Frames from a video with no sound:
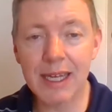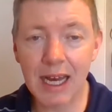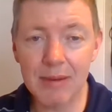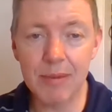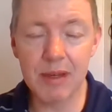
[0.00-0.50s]

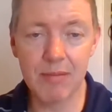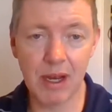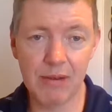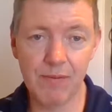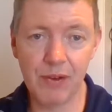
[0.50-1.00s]
can be a
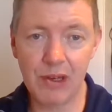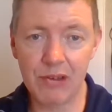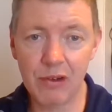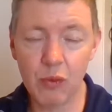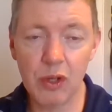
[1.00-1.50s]

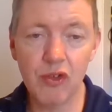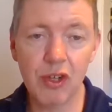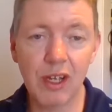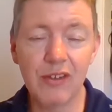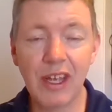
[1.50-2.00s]
minefield. When
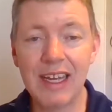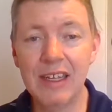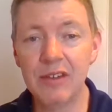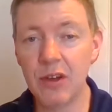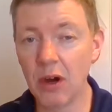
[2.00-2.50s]
should I say
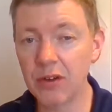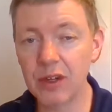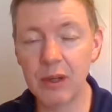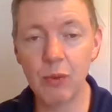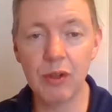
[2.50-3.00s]
is not?
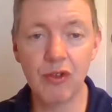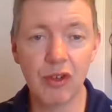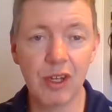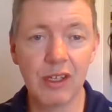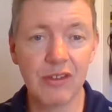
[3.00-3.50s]
When
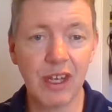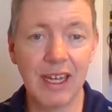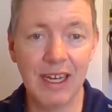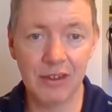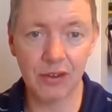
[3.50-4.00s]
should I
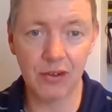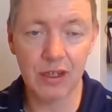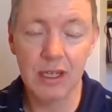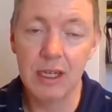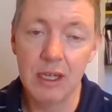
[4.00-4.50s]
say
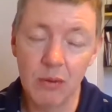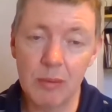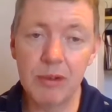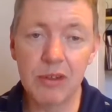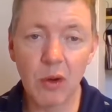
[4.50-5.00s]
isn't?
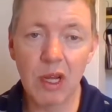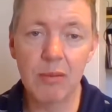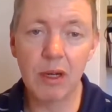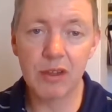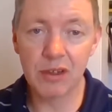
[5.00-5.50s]
We'll be
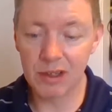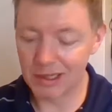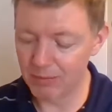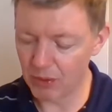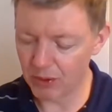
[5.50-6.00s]
talking about that a
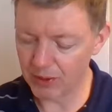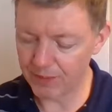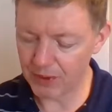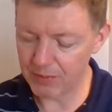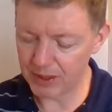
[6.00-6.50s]
little more in
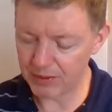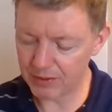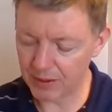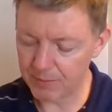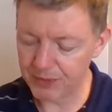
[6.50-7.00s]
a few
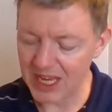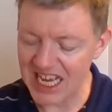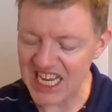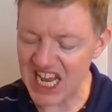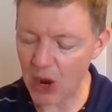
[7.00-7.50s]
minutes.
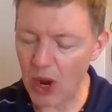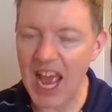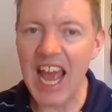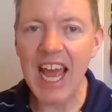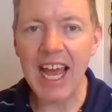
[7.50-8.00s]

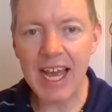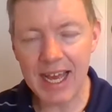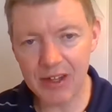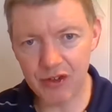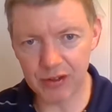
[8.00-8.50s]
Now,
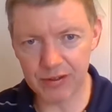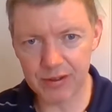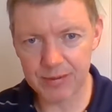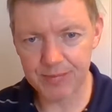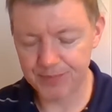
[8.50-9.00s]

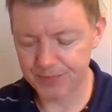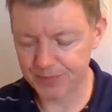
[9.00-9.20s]
hedges,